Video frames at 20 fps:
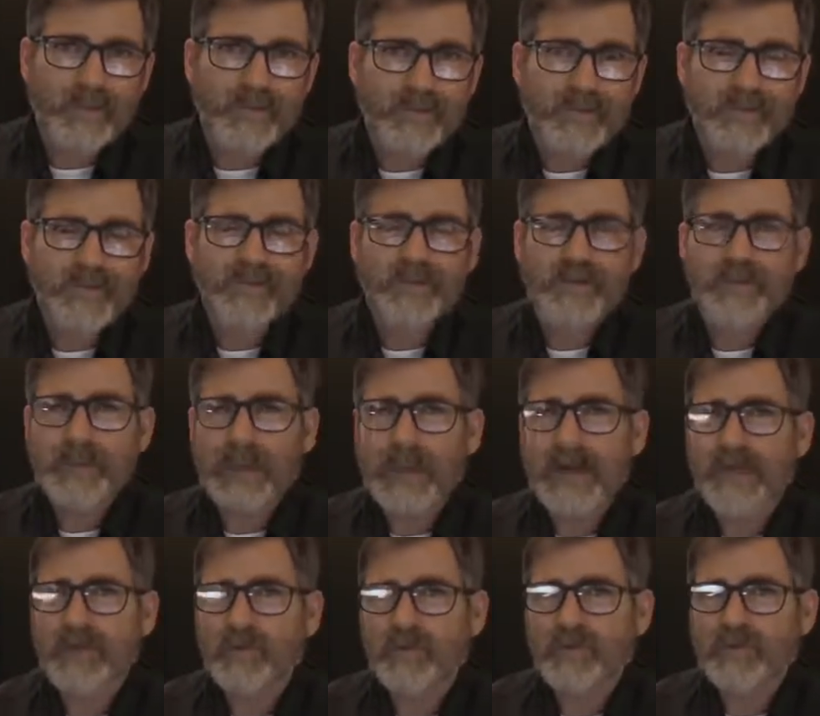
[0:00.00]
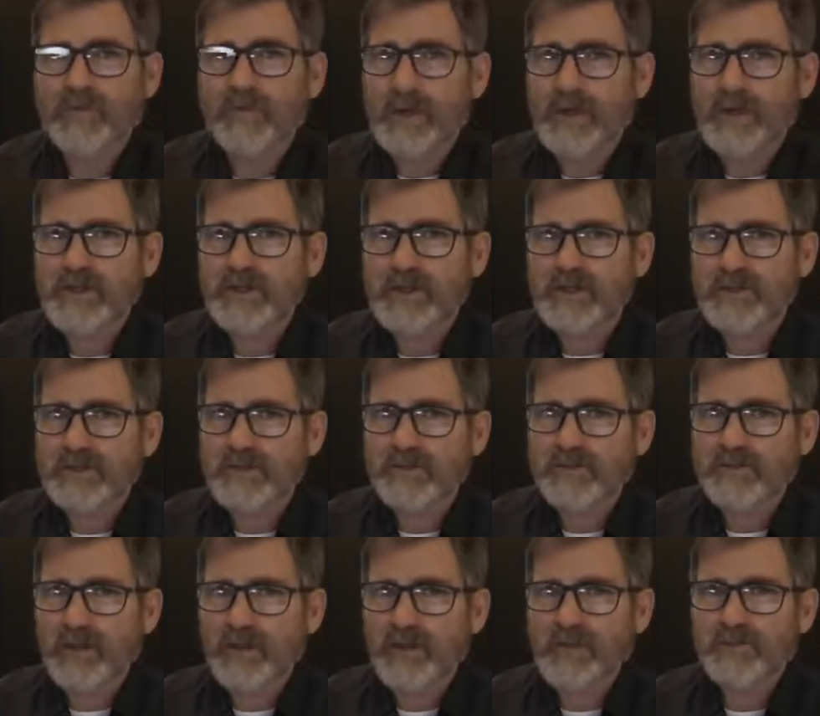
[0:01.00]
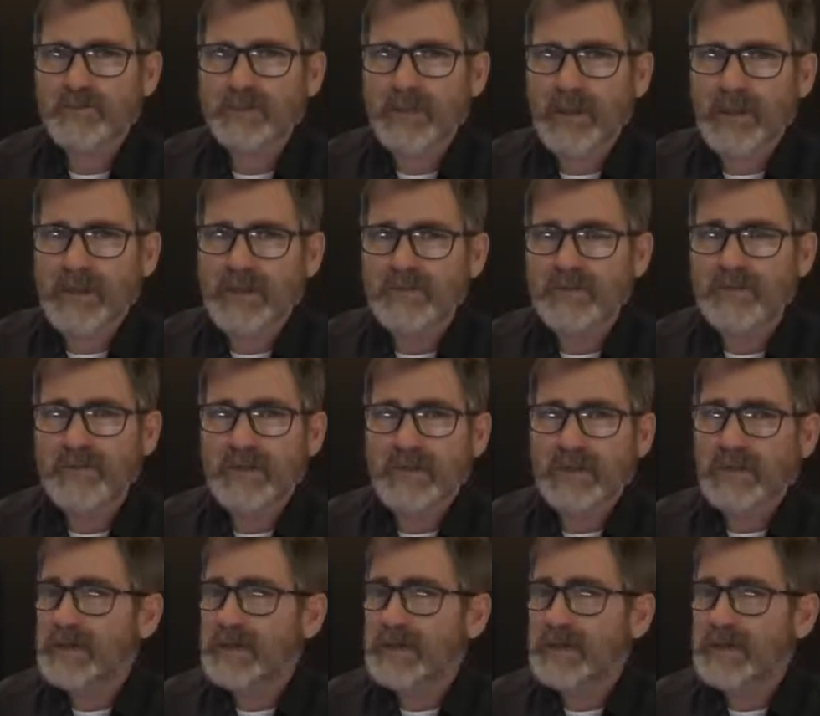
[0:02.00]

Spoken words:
anticipating with Russia in the first place.